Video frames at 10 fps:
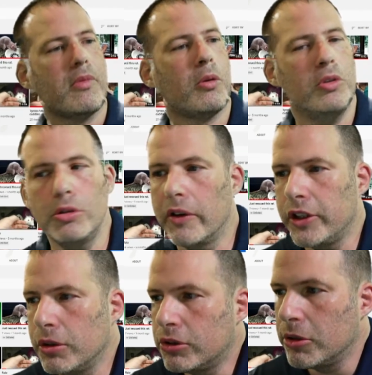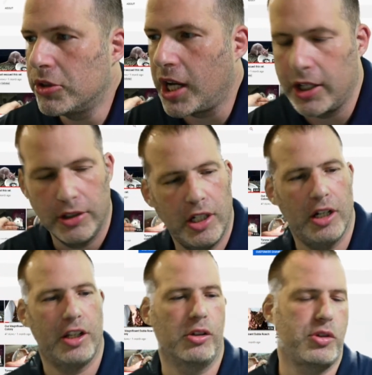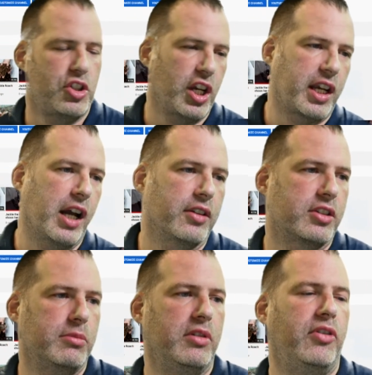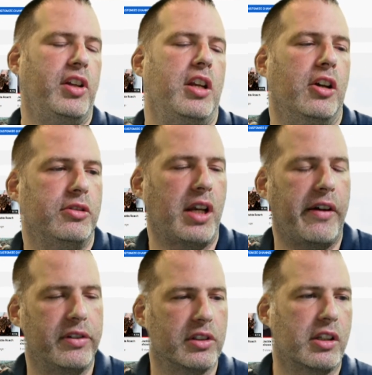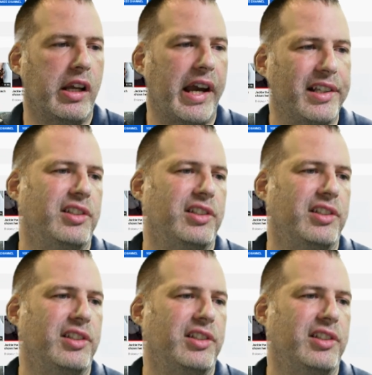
We do have a YouTube channel here. You could always check out some of the videos we have in the class.